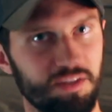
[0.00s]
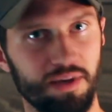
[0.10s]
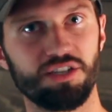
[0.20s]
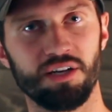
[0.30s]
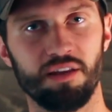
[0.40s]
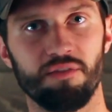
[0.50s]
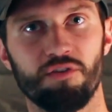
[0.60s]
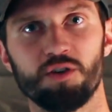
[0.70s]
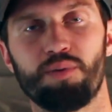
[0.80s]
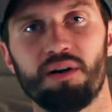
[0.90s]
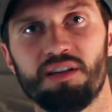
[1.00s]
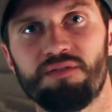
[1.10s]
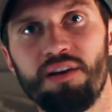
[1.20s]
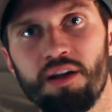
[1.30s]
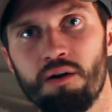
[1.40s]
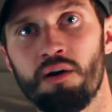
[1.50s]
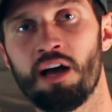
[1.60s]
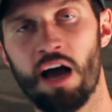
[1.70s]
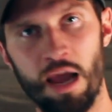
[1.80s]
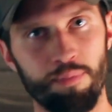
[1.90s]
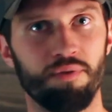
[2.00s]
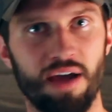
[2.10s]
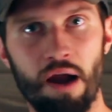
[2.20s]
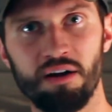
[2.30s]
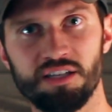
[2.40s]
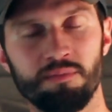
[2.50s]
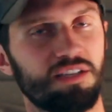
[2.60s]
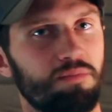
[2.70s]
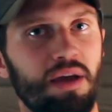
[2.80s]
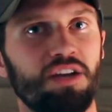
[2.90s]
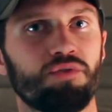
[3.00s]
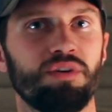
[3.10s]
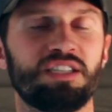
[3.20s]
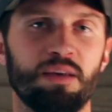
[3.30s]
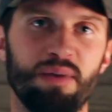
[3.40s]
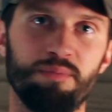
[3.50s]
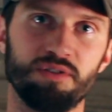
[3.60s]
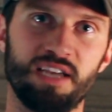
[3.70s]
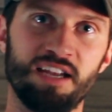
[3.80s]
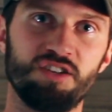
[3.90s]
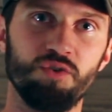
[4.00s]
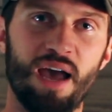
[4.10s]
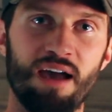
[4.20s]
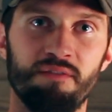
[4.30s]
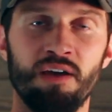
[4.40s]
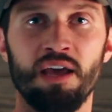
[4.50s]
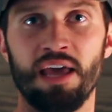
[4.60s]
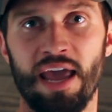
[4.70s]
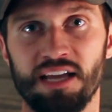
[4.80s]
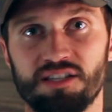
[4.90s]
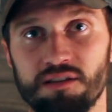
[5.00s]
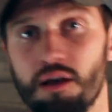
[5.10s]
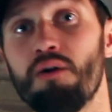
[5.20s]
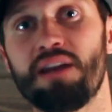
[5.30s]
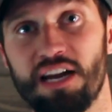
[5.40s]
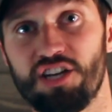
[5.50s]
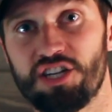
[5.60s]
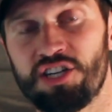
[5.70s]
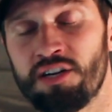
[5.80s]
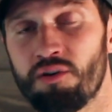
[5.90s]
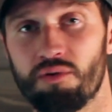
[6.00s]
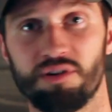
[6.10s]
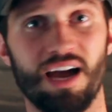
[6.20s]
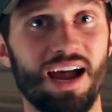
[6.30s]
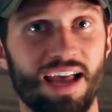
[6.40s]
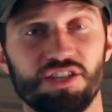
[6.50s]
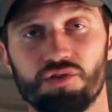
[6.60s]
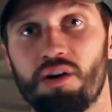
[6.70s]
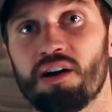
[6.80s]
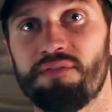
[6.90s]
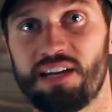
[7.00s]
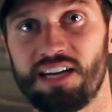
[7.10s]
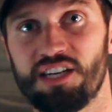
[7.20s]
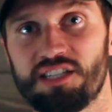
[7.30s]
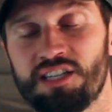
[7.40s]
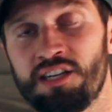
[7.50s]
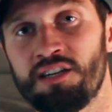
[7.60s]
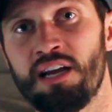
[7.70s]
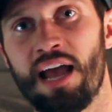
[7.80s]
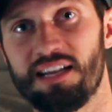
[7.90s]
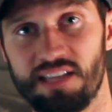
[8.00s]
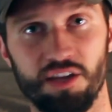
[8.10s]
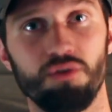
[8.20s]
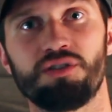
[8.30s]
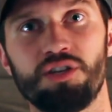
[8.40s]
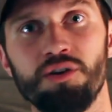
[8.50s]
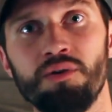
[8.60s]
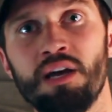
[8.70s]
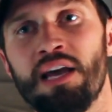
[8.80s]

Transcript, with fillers: mentioned in the first part of this video, hypothyroidism is a major reason that people tend to have a slow digestion or not as strong of a digestion as they used to.